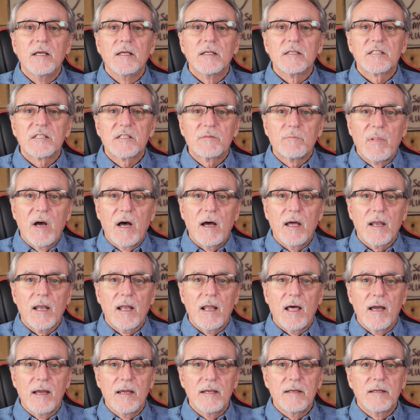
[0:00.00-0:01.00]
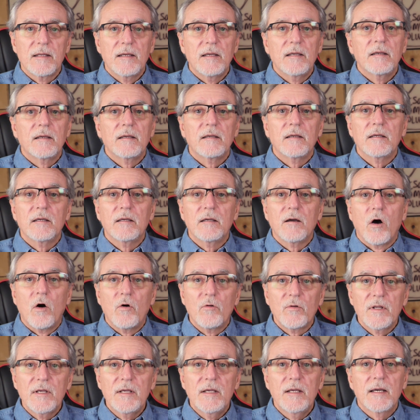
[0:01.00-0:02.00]
Spotlight,
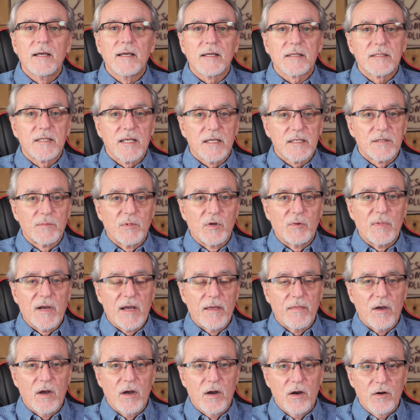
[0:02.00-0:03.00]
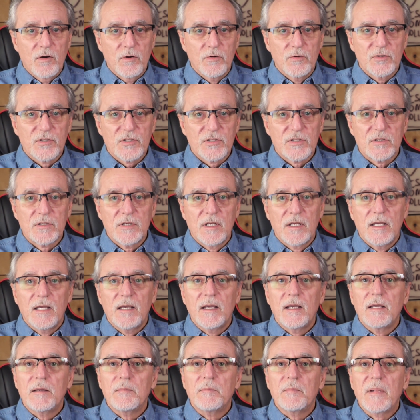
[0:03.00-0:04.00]
only accessible by the host,
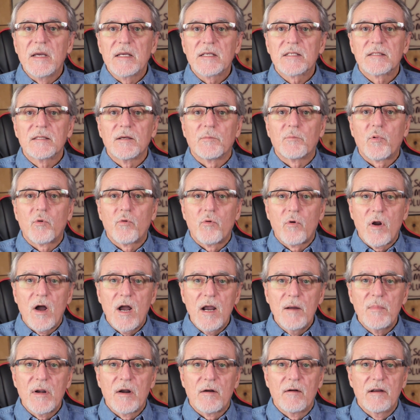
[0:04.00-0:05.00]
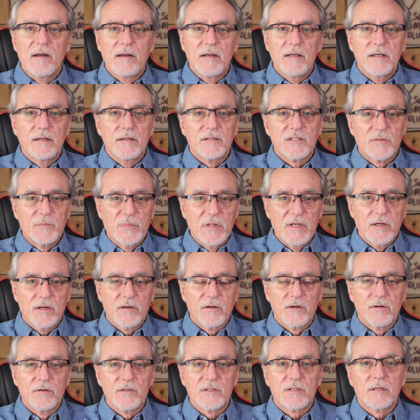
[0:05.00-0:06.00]
makes the primary
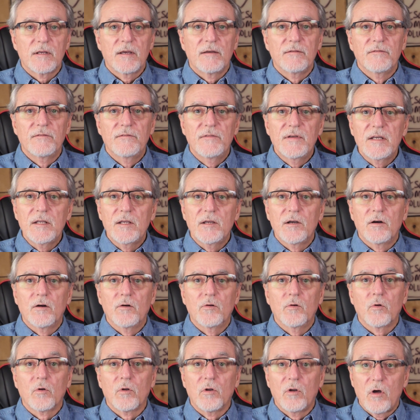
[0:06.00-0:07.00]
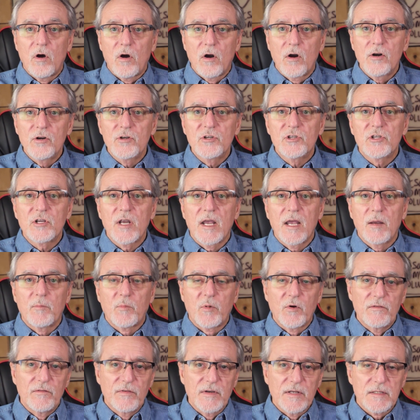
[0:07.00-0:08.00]
speaker's video large and
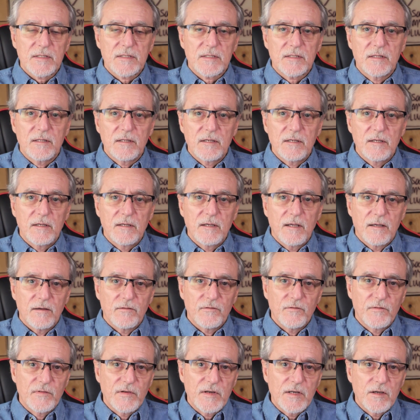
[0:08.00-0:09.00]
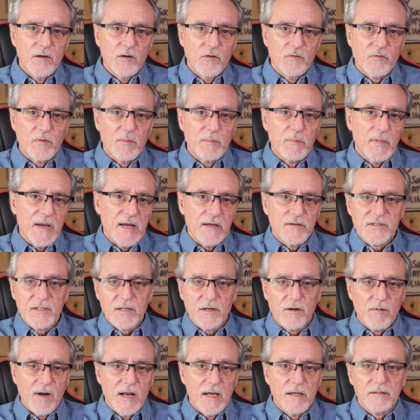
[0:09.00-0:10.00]
prevents the video from
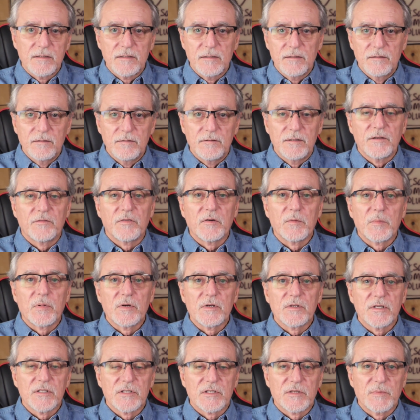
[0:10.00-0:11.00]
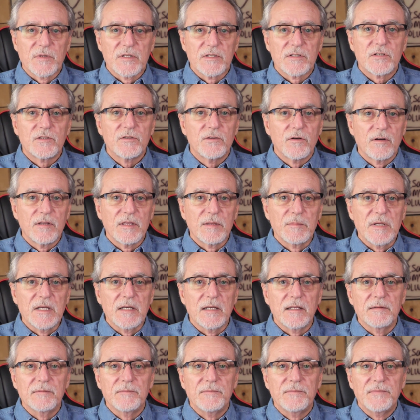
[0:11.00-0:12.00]
bouncing around to different participants during the
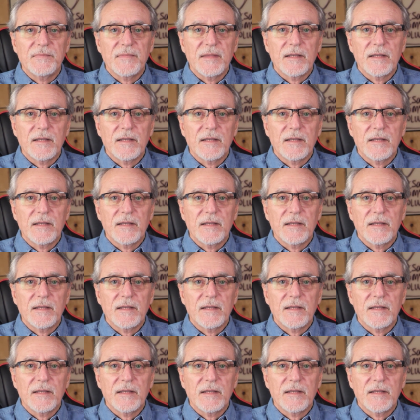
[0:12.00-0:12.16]
meeting.